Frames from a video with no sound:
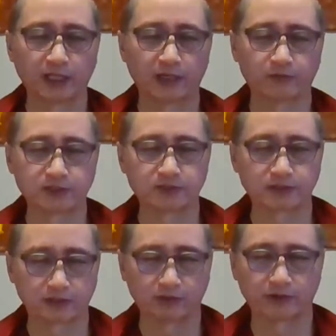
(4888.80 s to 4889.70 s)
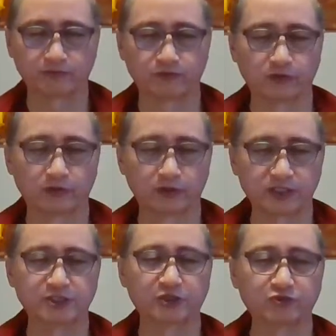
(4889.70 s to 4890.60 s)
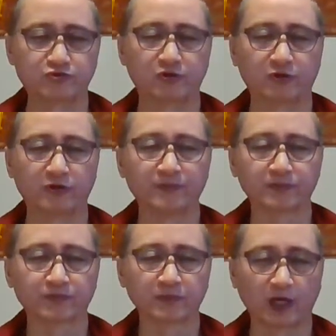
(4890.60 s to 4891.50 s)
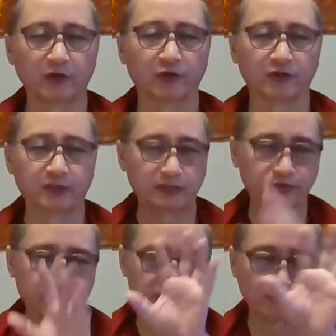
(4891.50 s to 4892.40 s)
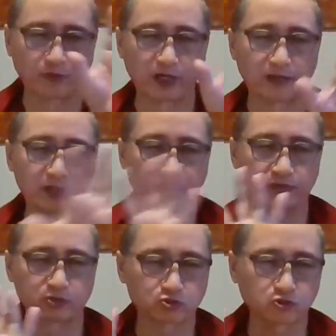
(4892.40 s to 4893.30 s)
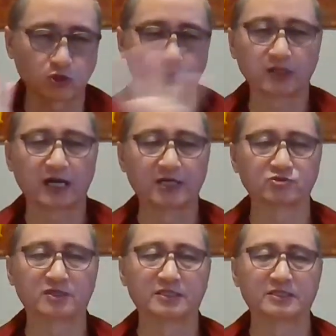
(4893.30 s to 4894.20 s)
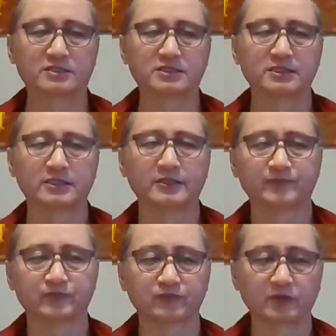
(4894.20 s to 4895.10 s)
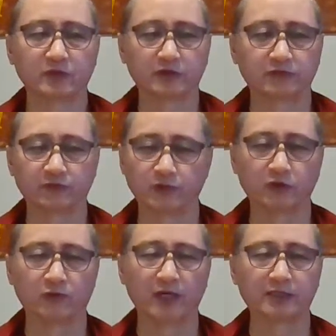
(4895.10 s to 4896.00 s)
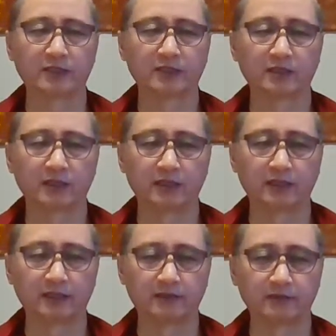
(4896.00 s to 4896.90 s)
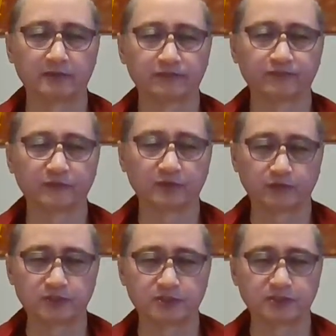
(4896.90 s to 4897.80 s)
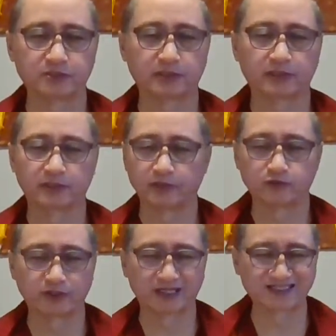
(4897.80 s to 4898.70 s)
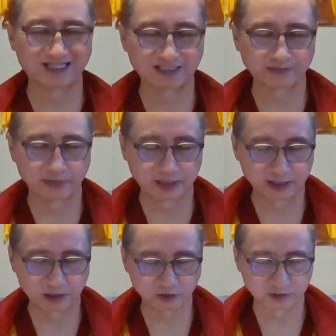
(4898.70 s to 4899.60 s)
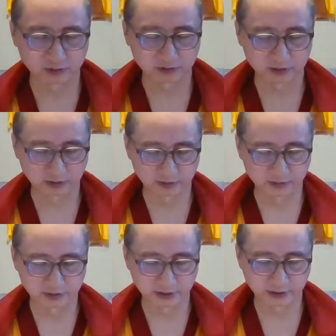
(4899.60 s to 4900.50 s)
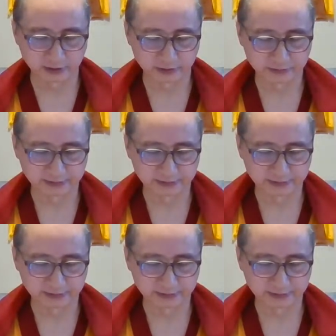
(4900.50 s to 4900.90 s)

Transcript: When I was going for teaching tour, I heard he was somewhere, but he was totally isolated from no one, and he was just doing extensive meditation. You see.